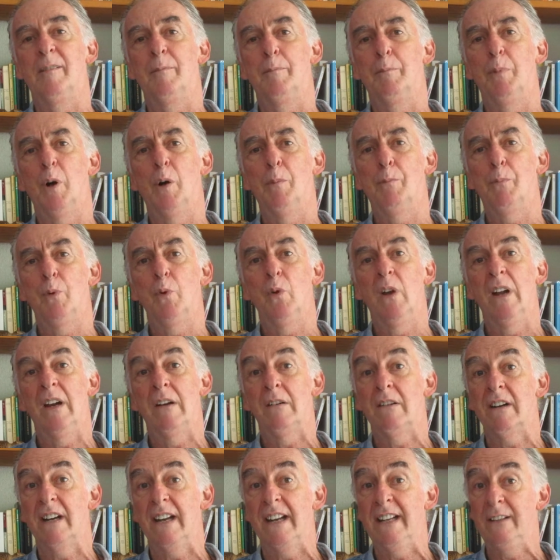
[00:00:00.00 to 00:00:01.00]

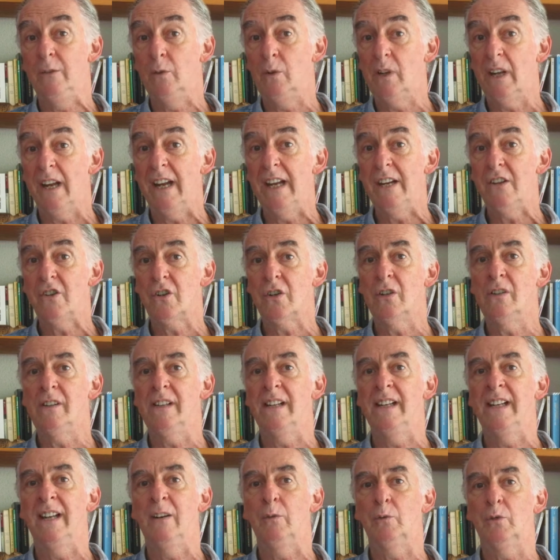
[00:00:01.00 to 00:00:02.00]
popular education
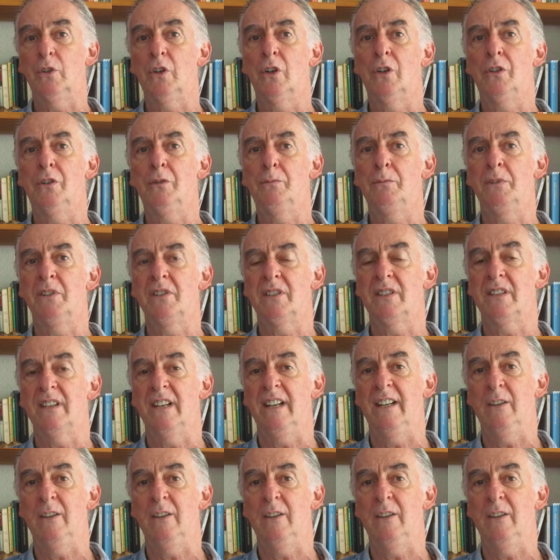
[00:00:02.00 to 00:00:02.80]
and autonomous